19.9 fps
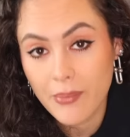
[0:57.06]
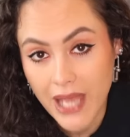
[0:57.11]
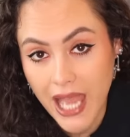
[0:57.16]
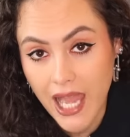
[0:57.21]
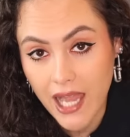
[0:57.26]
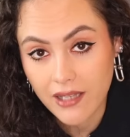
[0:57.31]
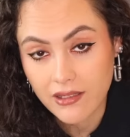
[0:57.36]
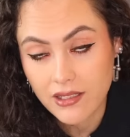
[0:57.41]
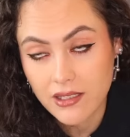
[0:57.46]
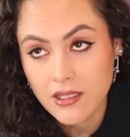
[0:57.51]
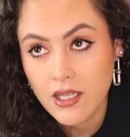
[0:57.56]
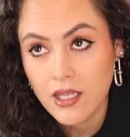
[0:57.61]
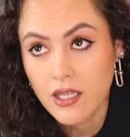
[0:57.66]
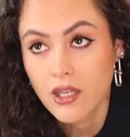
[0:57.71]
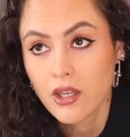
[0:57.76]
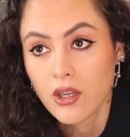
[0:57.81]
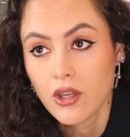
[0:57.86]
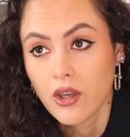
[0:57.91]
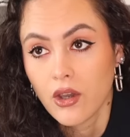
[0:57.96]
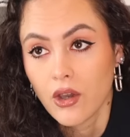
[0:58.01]
Bag
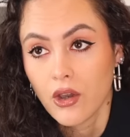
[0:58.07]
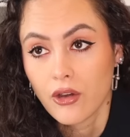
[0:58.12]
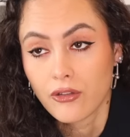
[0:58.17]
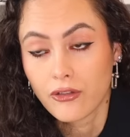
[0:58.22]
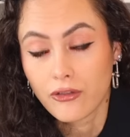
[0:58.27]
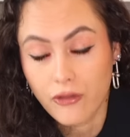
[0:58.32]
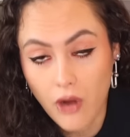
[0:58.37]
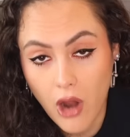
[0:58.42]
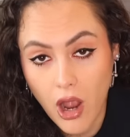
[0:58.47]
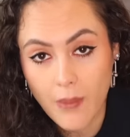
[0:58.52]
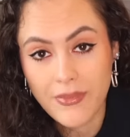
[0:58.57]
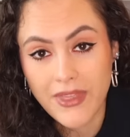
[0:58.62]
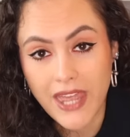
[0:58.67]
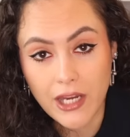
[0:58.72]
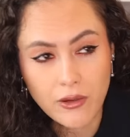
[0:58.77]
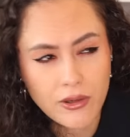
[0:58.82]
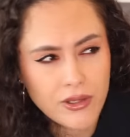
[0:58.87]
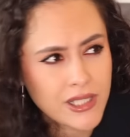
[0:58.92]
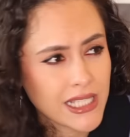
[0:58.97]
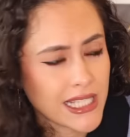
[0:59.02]
from their
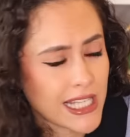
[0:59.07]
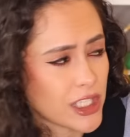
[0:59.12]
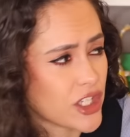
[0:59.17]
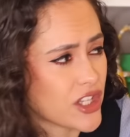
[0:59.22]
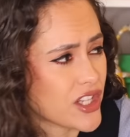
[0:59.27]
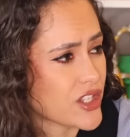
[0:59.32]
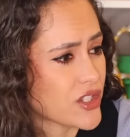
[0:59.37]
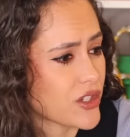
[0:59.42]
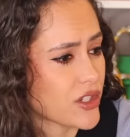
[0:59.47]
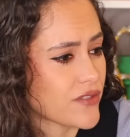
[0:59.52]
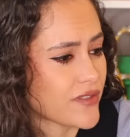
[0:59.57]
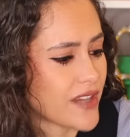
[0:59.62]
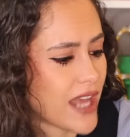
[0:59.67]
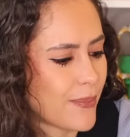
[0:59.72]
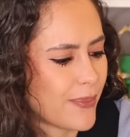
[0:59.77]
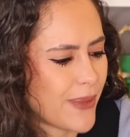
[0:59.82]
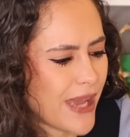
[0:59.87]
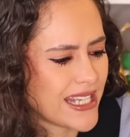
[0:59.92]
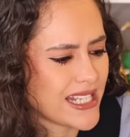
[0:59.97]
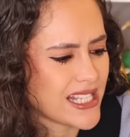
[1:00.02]
cruise collection that's sort of
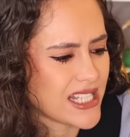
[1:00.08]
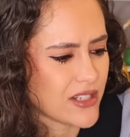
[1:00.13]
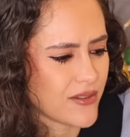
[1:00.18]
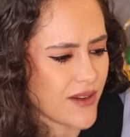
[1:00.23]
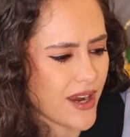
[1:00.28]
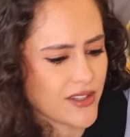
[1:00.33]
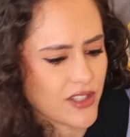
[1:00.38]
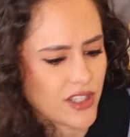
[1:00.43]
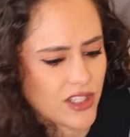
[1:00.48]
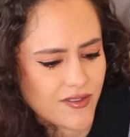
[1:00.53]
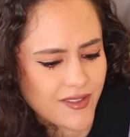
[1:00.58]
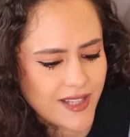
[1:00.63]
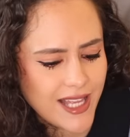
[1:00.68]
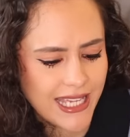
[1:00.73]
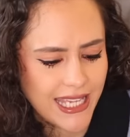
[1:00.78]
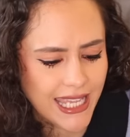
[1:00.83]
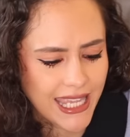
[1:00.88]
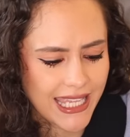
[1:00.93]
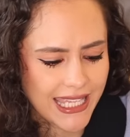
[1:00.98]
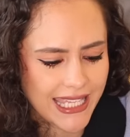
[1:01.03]
like based around sort of
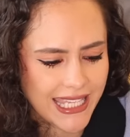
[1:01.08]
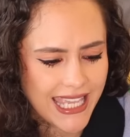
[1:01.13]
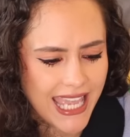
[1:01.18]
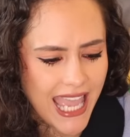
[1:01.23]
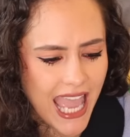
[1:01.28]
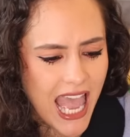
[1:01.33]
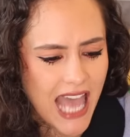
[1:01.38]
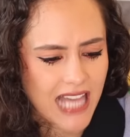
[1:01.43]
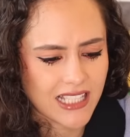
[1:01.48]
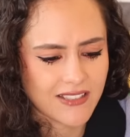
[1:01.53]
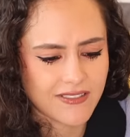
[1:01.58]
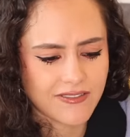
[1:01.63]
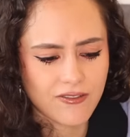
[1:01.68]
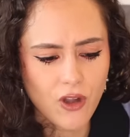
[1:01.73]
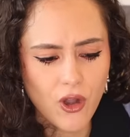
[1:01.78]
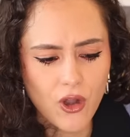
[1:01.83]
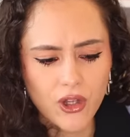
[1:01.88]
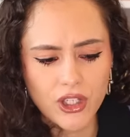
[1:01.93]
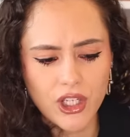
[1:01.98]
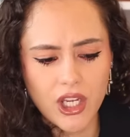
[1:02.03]
like
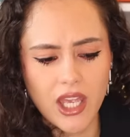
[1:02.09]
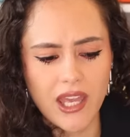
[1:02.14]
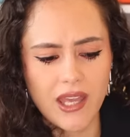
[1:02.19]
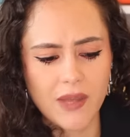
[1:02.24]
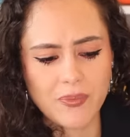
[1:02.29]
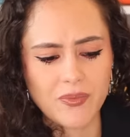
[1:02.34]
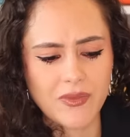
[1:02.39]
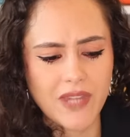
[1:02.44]
California